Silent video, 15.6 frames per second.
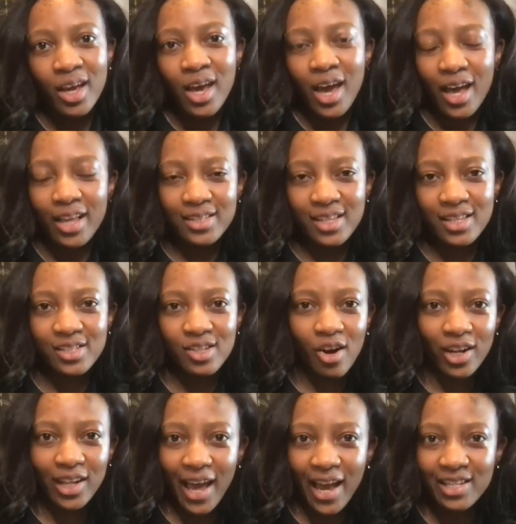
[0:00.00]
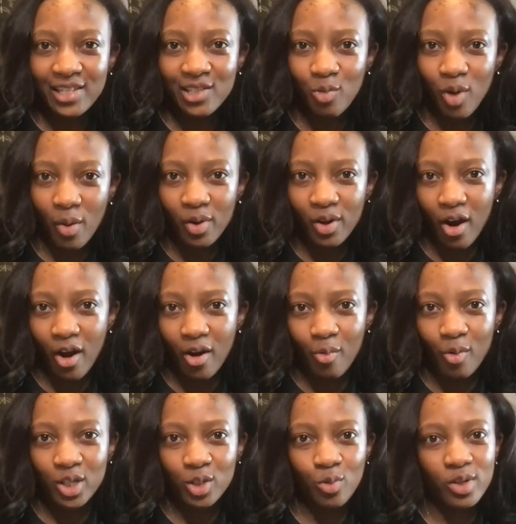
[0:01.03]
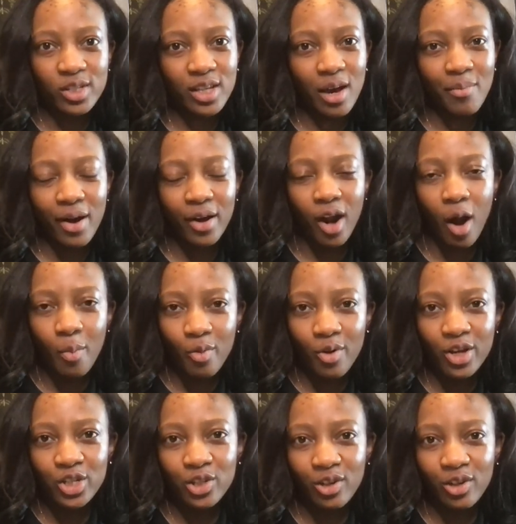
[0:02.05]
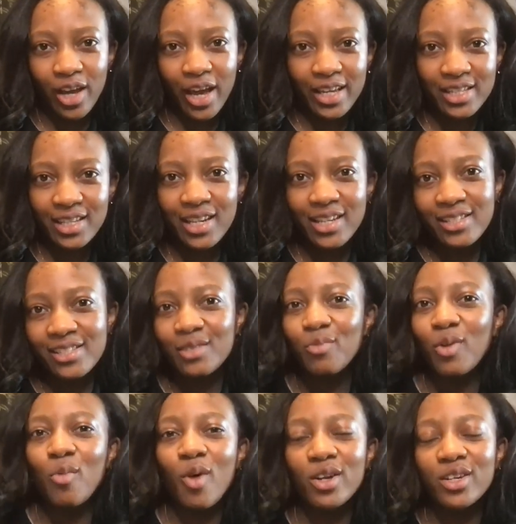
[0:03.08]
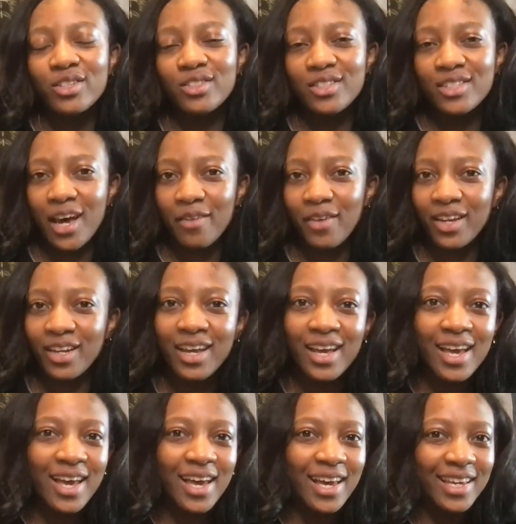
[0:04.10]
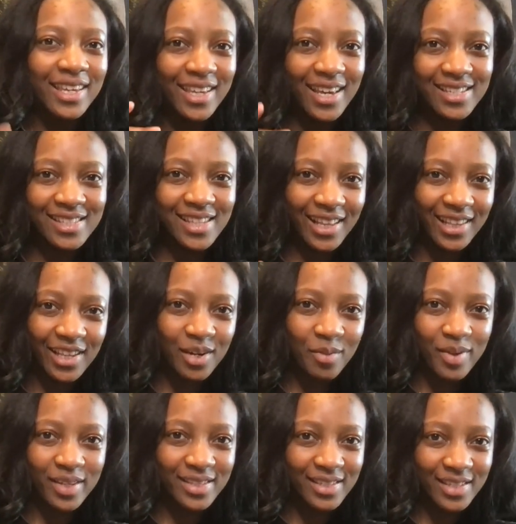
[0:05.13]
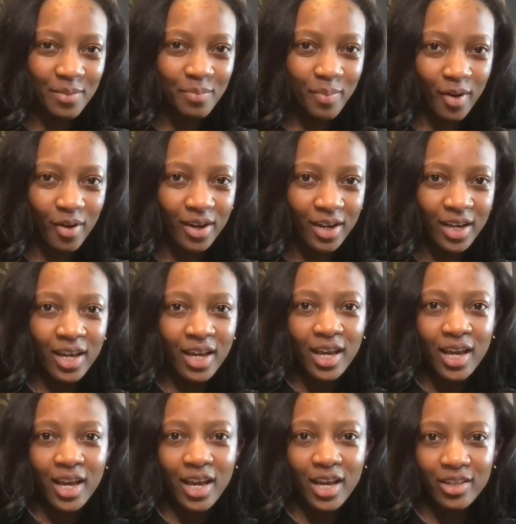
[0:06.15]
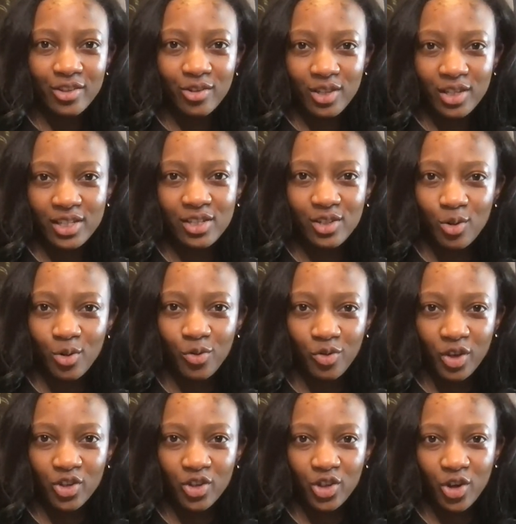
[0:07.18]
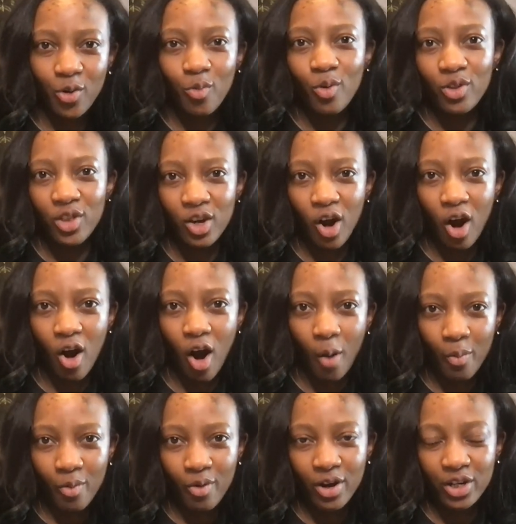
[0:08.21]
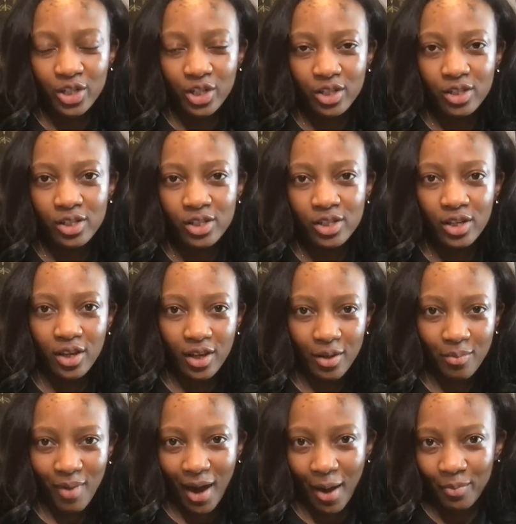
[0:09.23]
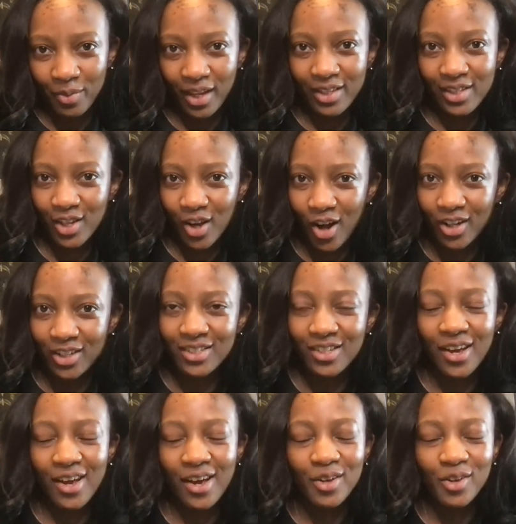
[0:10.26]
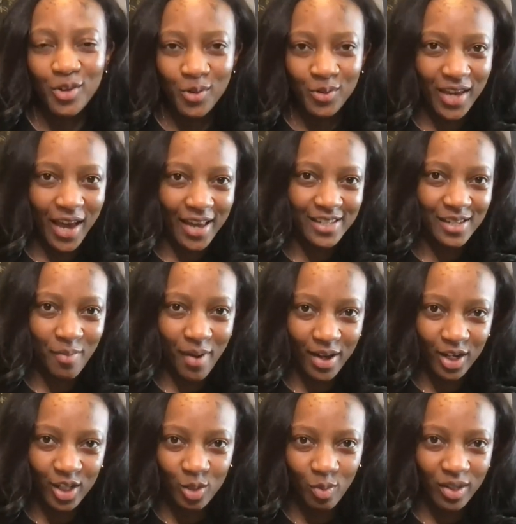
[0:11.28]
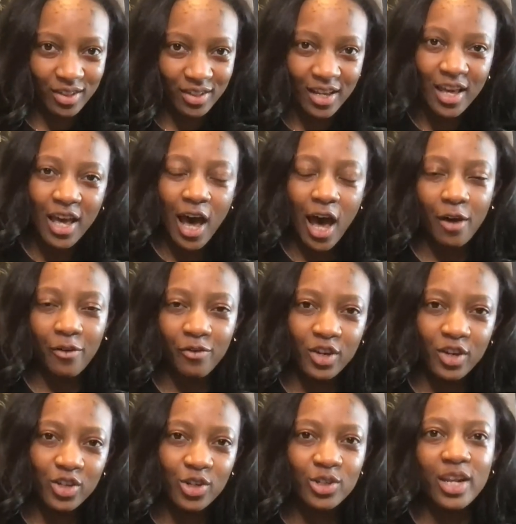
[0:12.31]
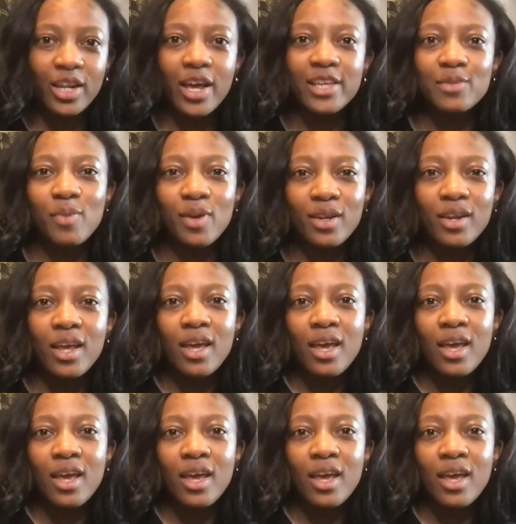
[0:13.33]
And since our last webinar, which was about operational excellence, we wanted to dive in just a little bit deeper into this new feature within our operations map that's called New Task Management, a feature that has been